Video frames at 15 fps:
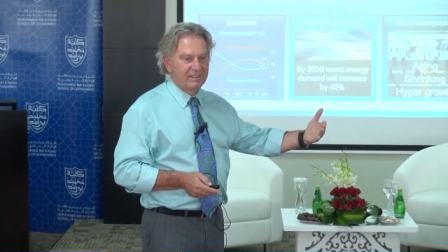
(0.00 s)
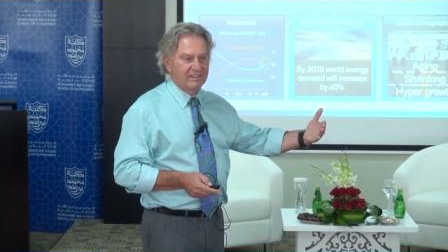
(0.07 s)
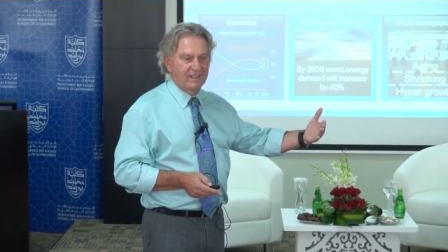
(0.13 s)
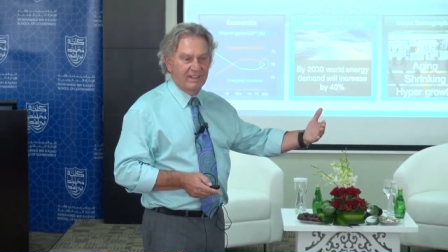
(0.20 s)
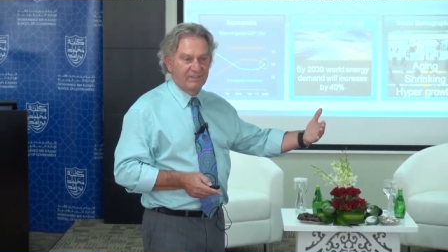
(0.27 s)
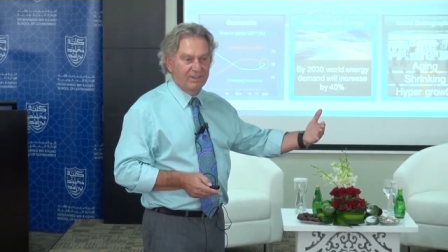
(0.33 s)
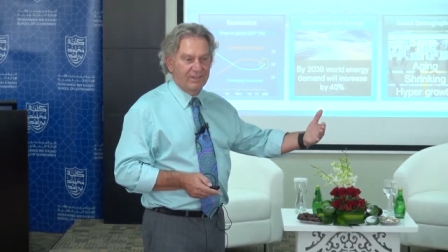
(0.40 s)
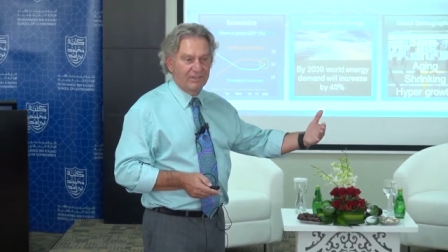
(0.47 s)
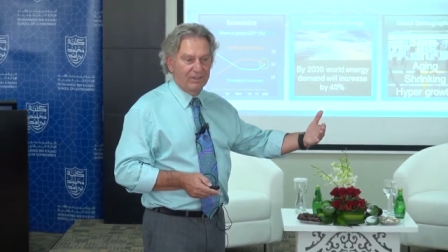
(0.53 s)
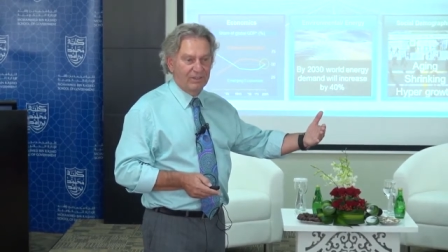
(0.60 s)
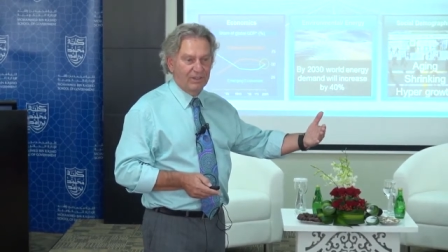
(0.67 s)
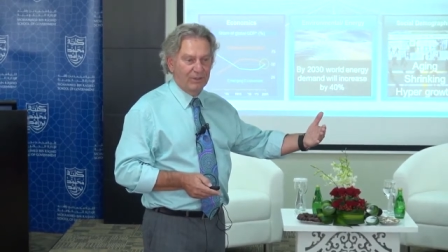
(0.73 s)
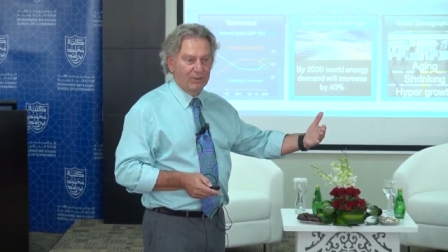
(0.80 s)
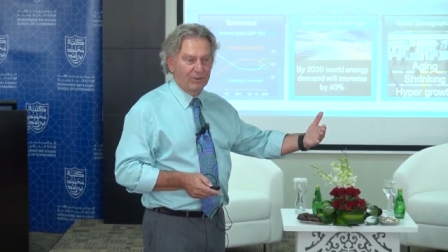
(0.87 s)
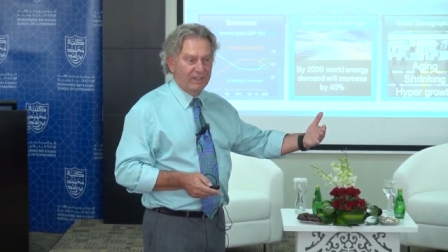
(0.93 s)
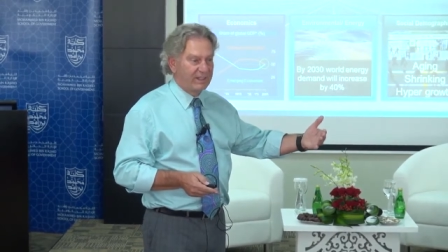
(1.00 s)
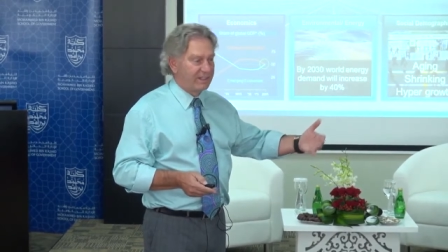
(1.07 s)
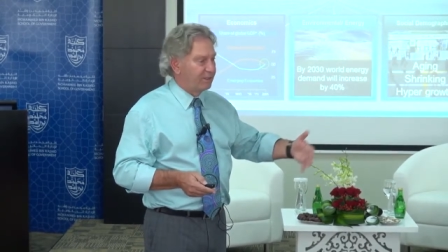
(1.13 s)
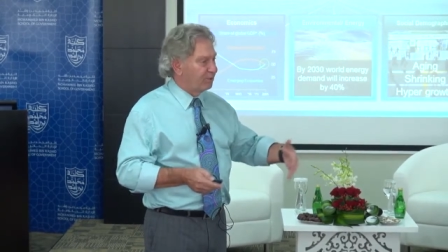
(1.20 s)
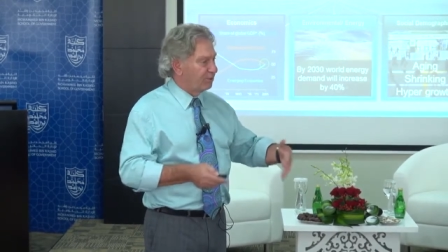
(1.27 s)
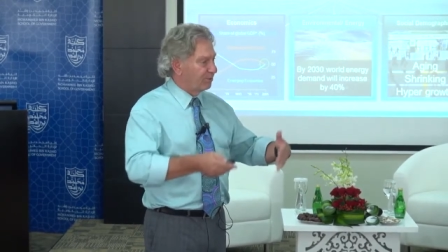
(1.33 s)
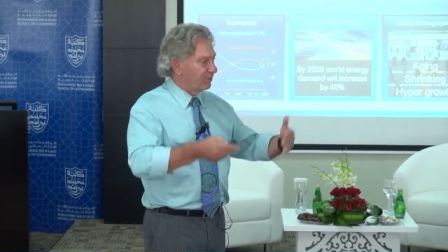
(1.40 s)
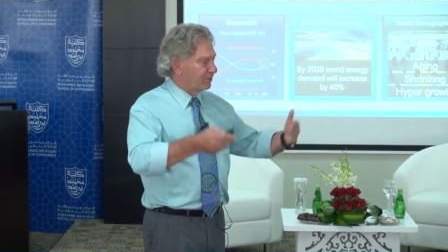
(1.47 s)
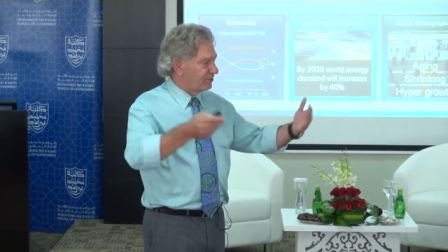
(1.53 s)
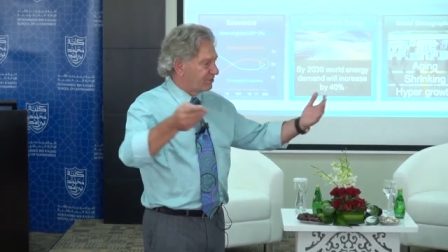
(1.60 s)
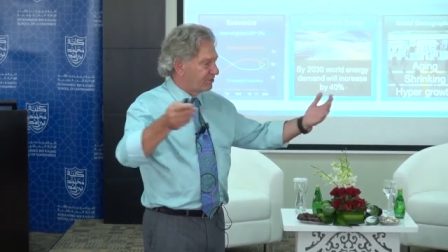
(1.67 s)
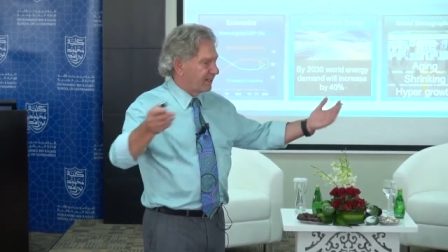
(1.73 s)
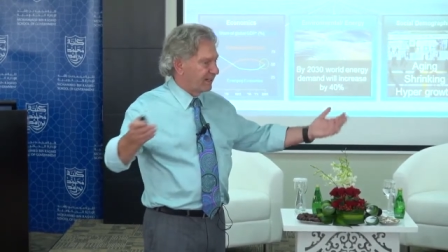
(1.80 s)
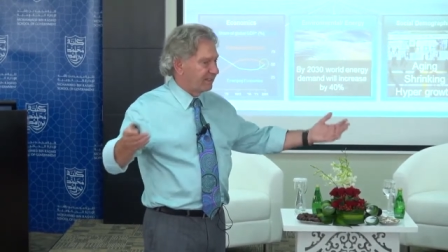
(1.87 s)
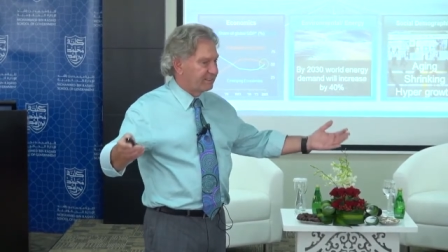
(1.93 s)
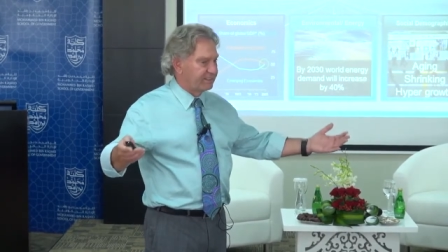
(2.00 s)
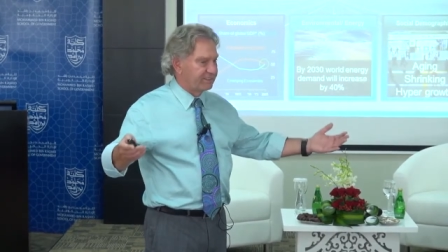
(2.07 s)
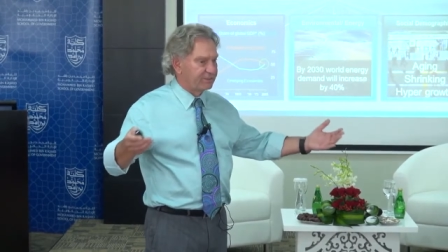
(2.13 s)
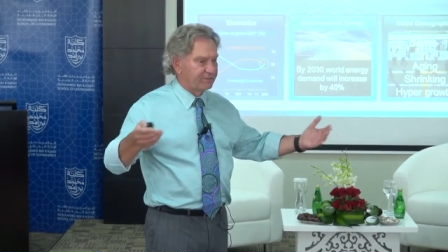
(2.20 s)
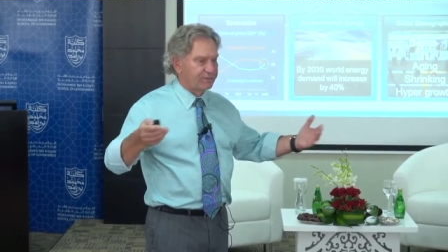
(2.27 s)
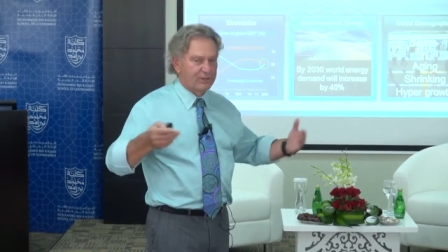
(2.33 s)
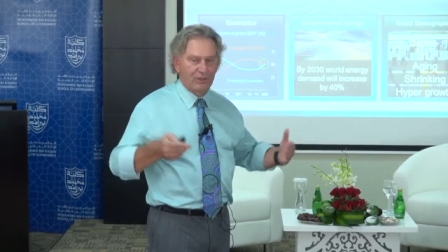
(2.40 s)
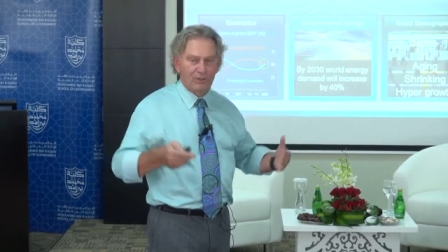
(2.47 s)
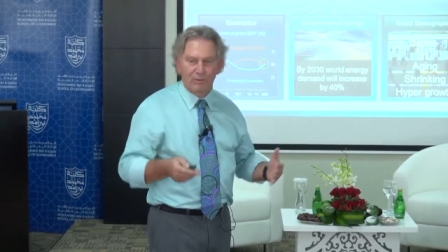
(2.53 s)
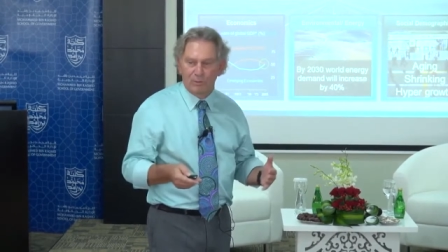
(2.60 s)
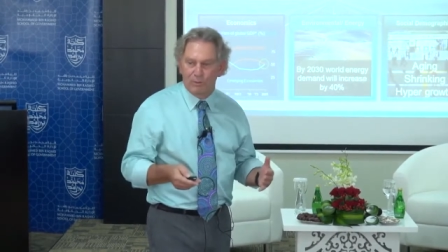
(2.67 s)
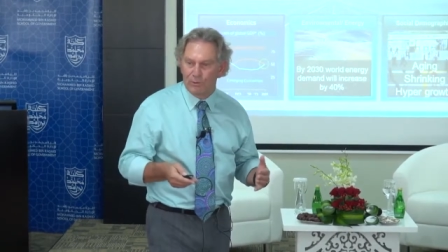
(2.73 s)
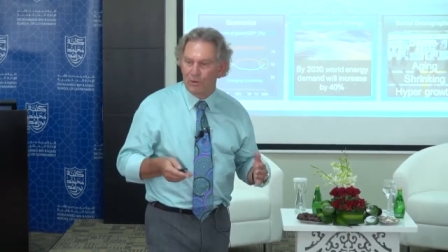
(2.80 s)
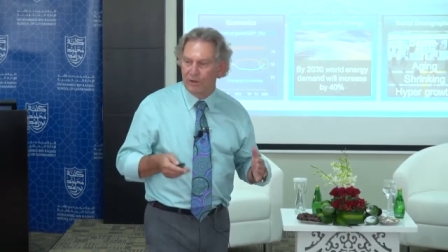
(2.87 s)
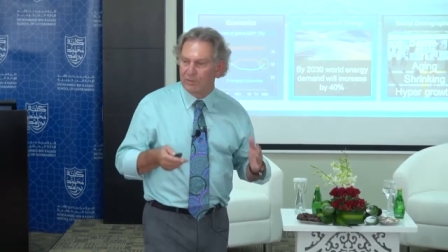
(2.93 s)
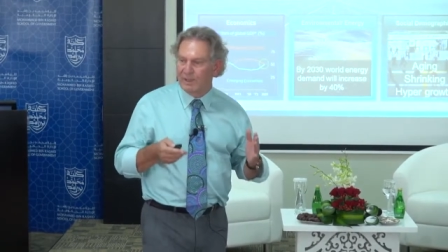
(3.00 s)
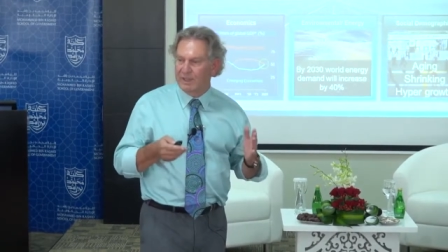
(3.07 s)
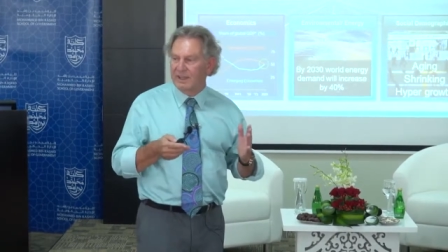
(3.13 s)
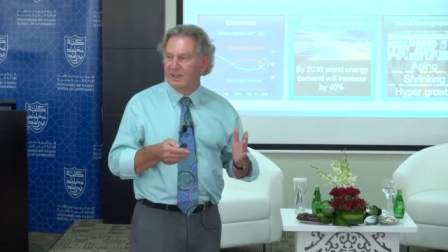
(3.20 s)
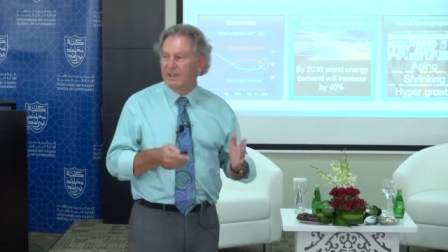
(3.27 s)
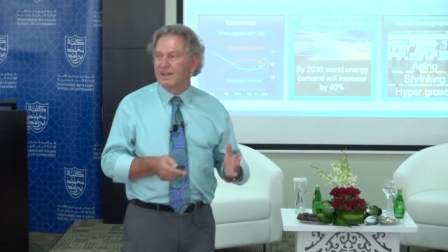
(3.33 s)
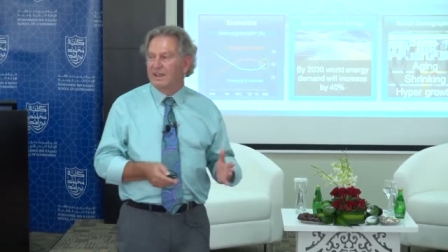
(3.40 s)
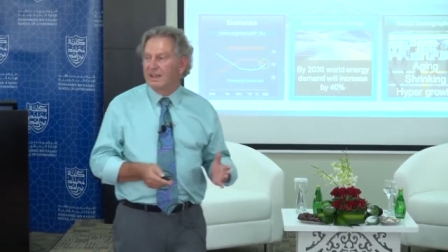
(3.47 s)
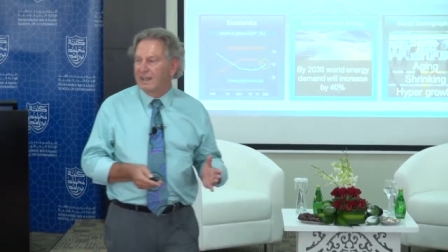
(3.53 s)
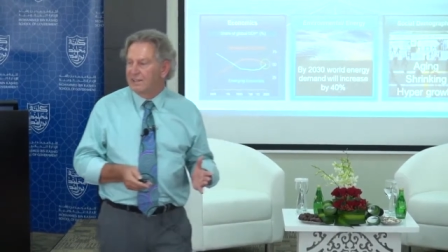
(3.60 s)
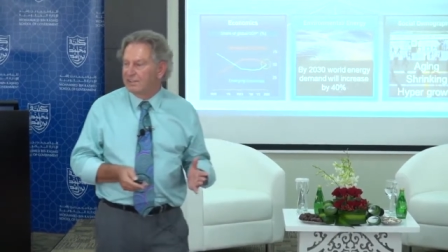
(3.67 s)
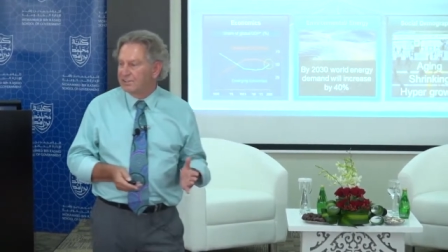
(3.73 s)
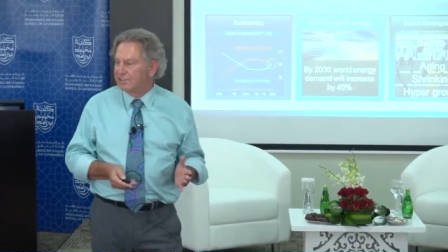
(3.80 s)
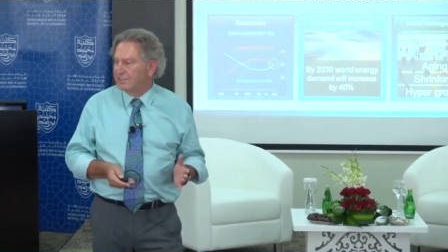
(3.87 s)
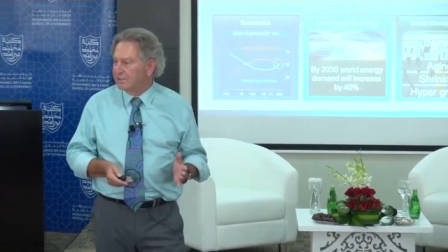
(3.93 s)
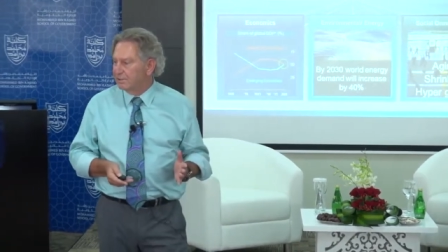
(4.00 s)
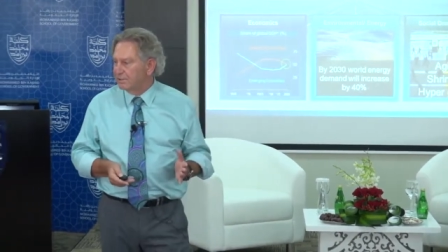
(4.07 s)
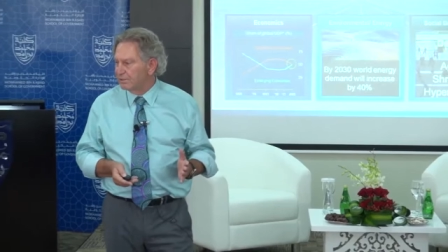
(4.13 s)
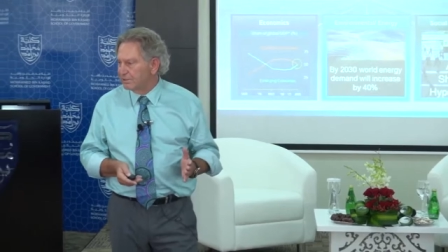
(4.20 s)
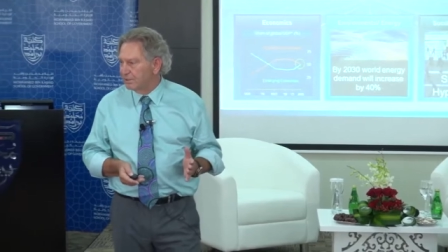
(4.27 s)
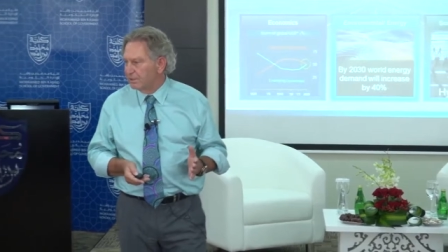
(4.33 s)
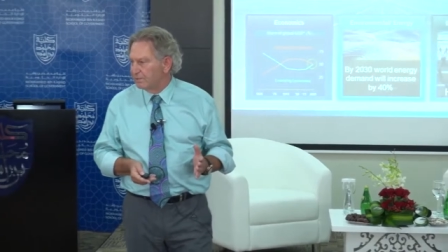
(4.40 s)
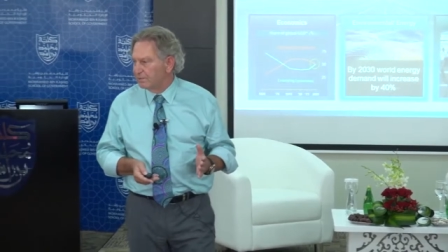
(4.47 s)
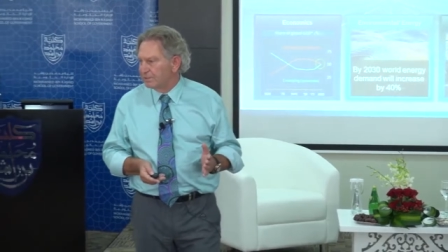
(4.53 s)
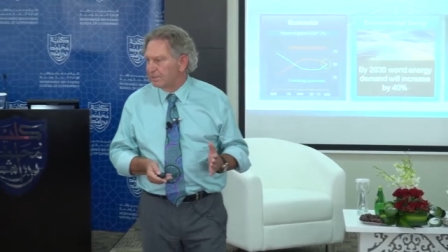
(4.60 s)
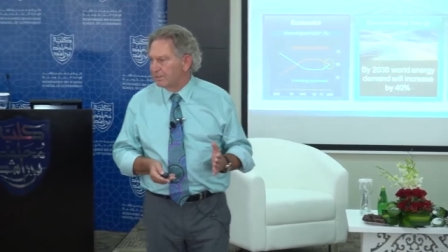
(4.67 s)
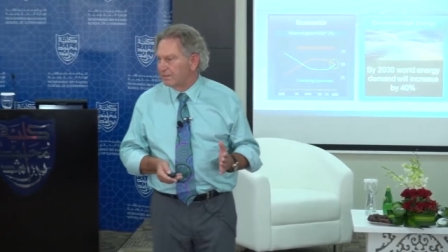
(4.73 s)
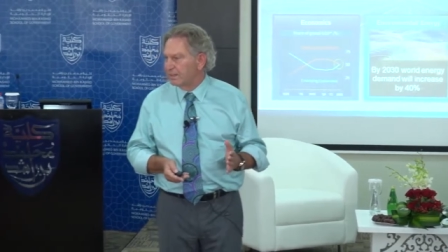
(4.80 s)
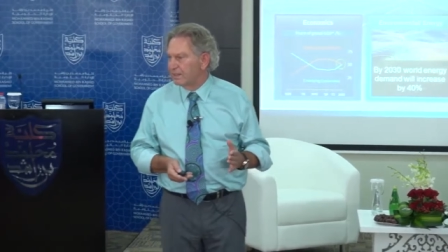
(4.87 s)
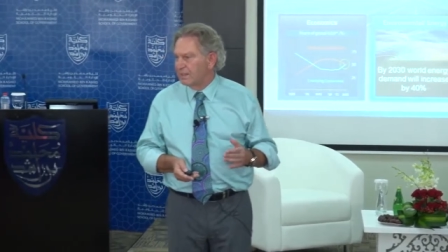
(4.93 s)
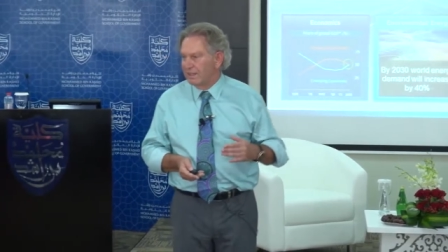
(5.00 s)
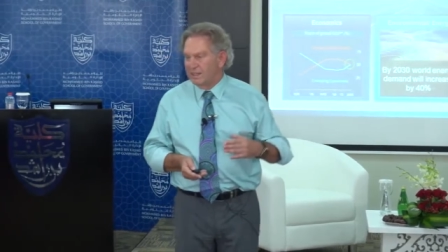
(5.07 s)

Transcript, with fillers: then we will go in an enormous crisis of global warming, energy consumption.